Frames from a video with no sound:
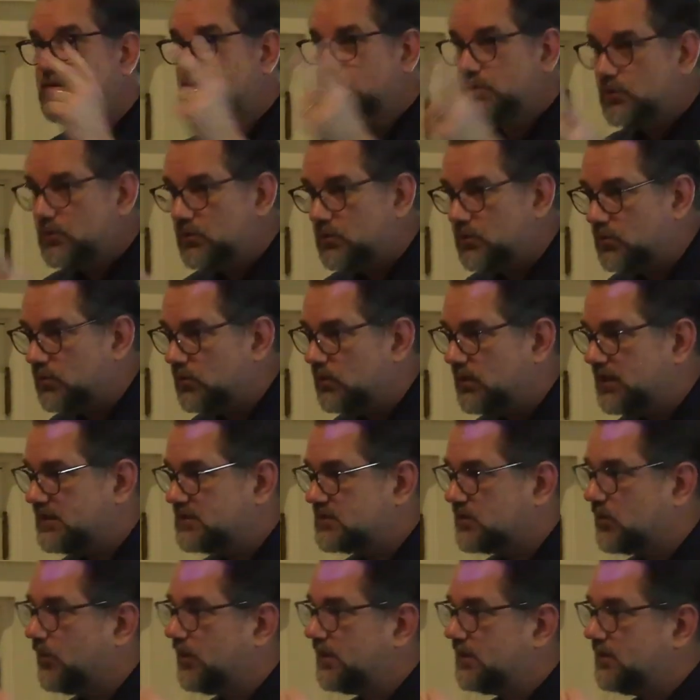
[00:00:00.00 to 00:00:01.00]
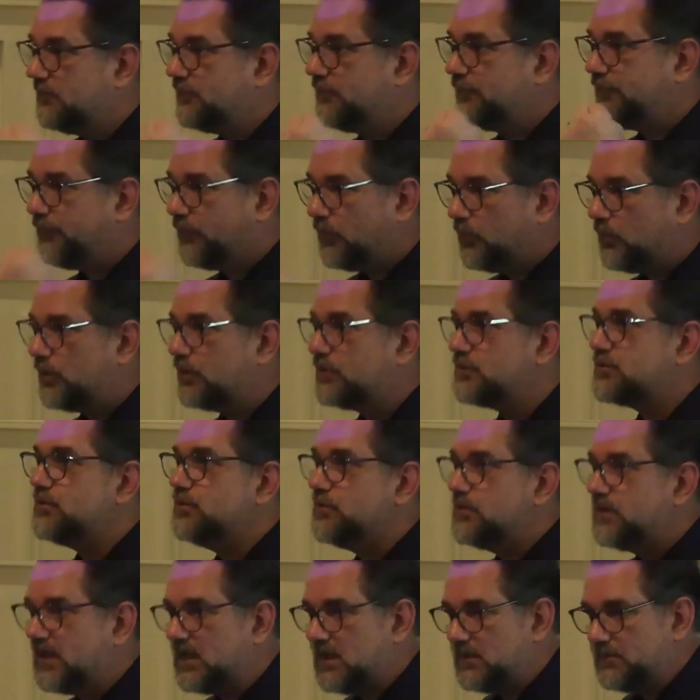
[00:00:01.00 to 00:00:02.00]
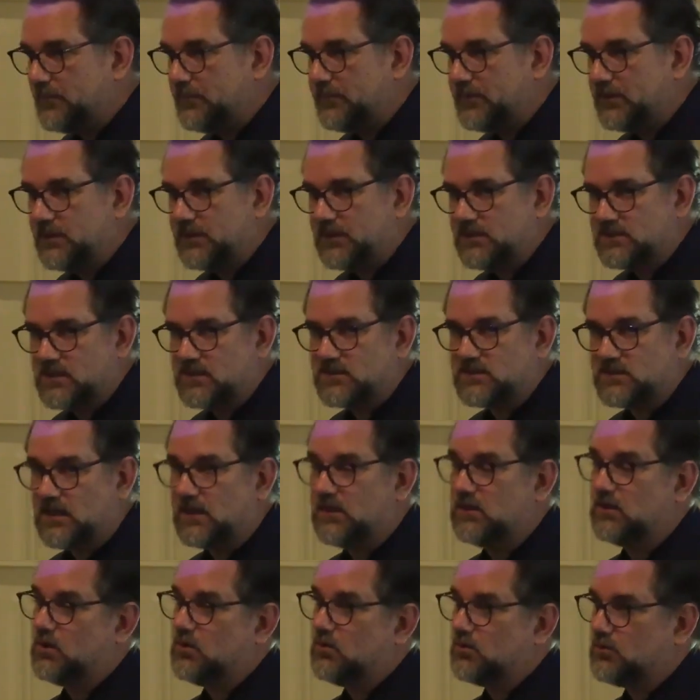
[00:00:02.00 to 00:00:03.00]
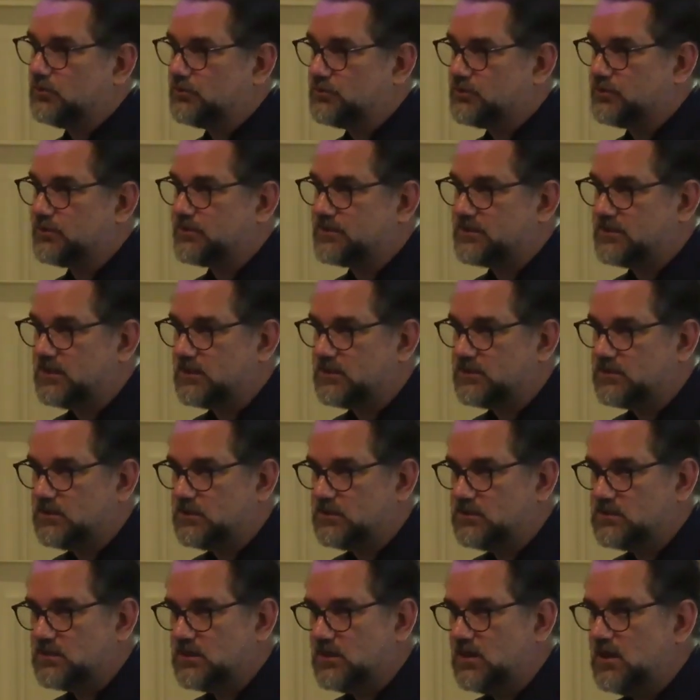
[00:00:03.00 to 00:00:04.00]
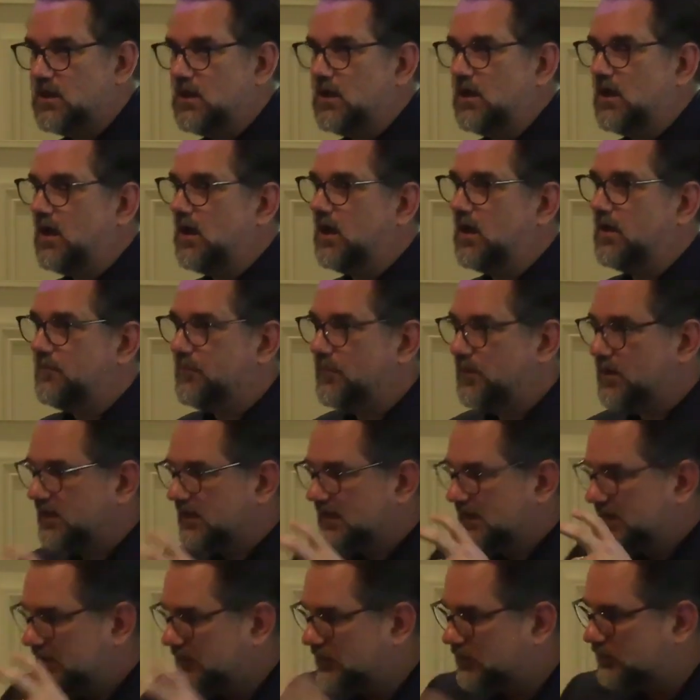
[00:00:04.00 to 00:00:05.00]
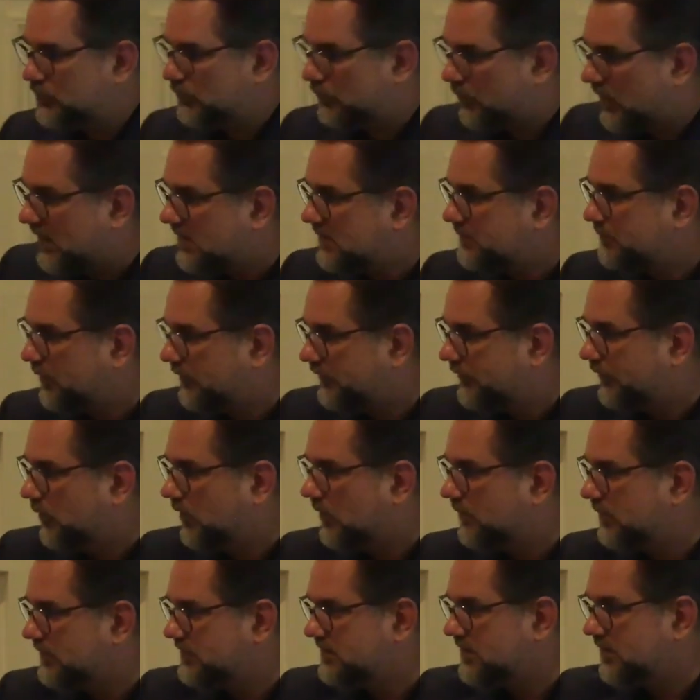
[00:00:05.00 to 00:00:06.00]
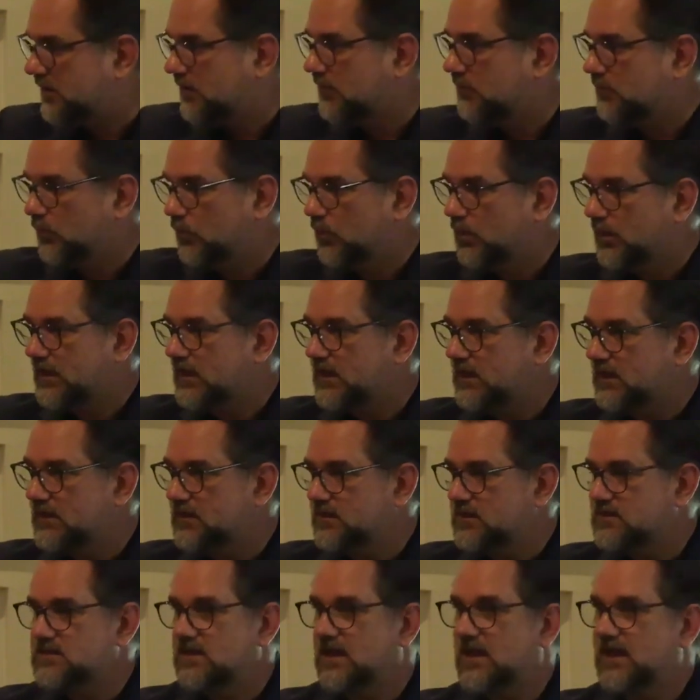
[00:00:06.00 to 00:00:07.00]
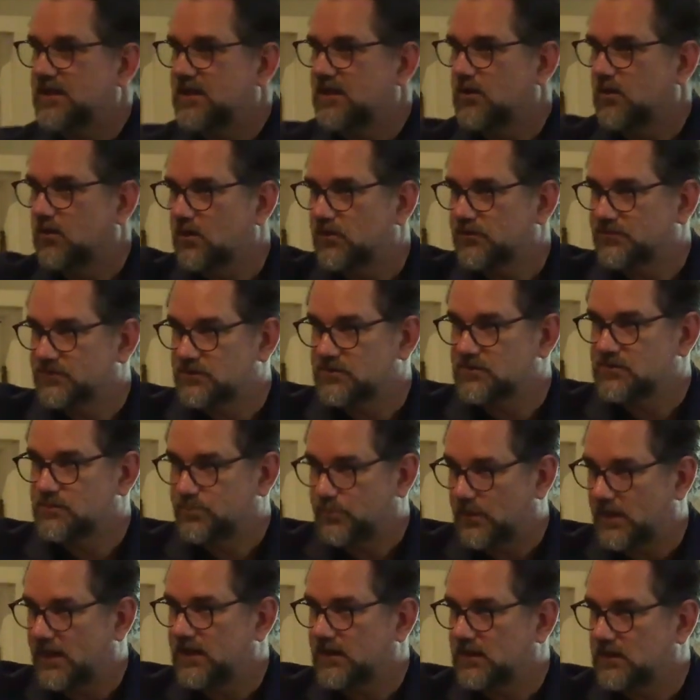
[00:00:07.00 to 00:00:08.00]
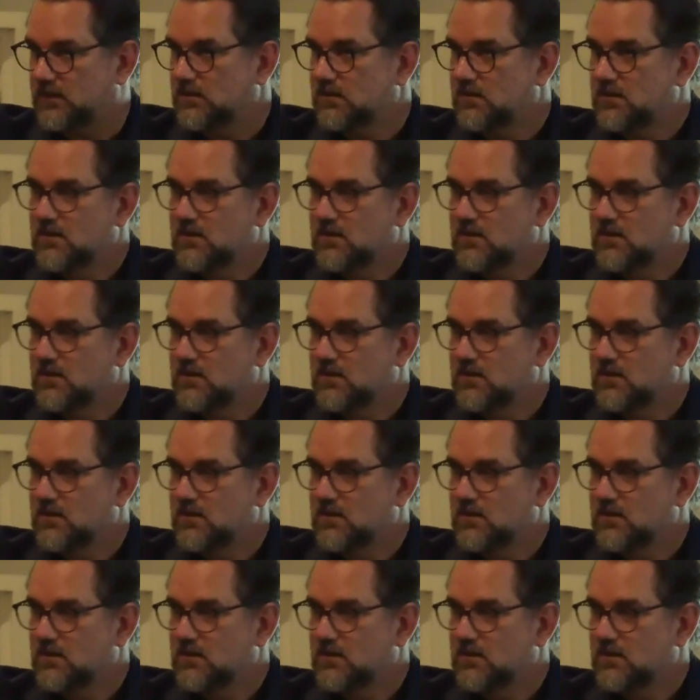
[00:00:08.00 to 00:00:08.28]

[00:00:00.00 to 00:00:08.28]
2, it's going to forge new capabilities at state and local jurisdictions in the direct performers that are working in this, and then also spreading